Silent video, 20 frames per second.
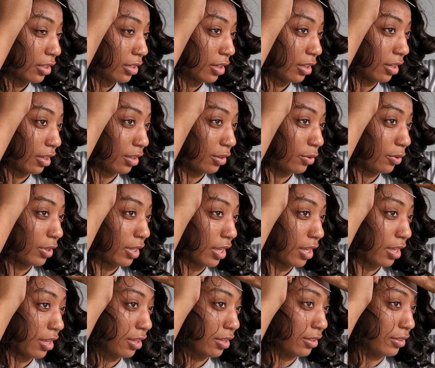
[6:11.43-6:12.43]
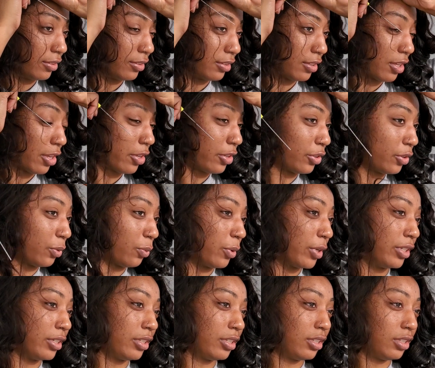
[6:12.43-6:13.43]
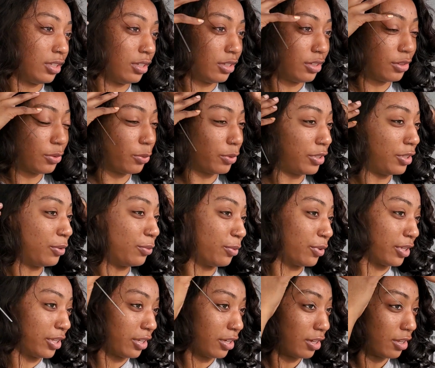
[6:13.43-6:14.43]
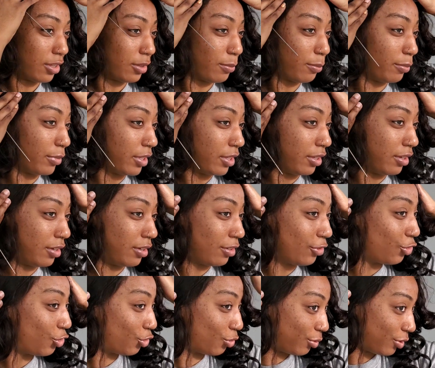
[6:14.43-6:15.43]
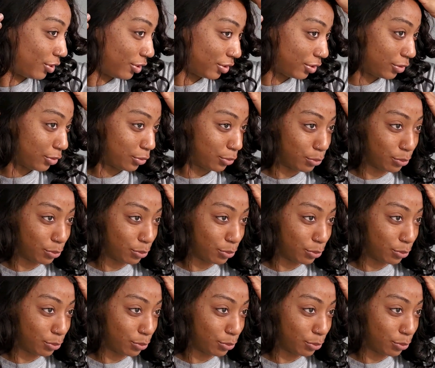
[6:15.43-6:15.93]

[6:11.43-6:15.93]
How has 2021 been treating you?